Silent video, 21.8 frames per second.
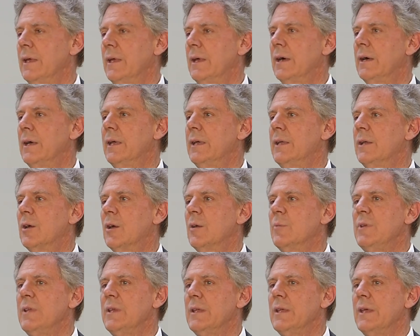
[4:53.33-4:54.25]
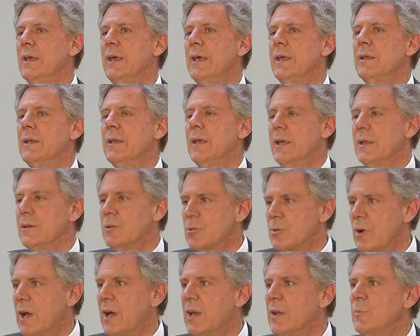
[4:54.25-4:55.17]
uh, in Armenia, and, and,
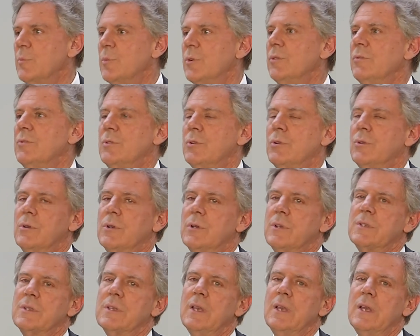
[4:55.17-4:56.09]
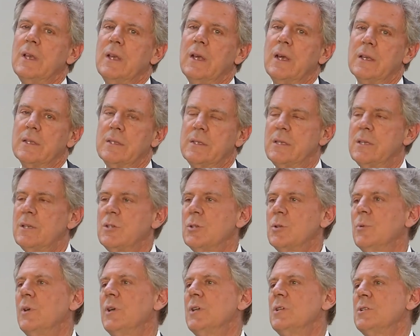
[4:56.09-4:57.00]
try to move towards a
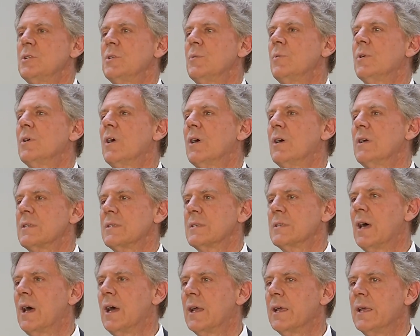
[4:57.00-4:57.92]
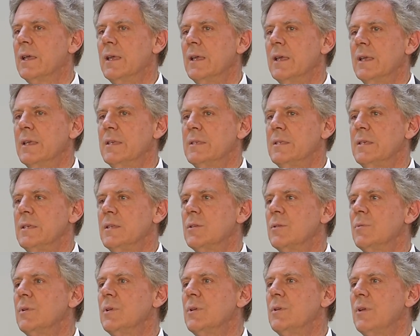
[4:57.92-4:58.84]
situation where Artsakh is either
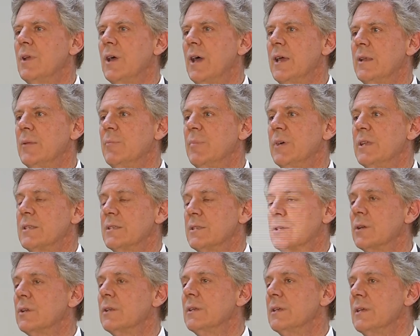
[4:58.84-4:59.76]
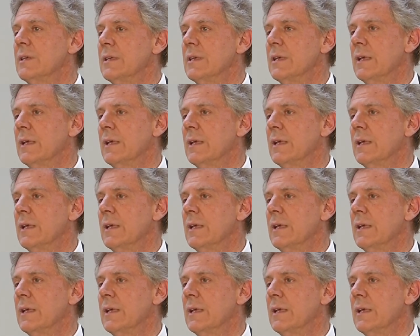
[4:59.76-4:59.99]
reunited, but certainly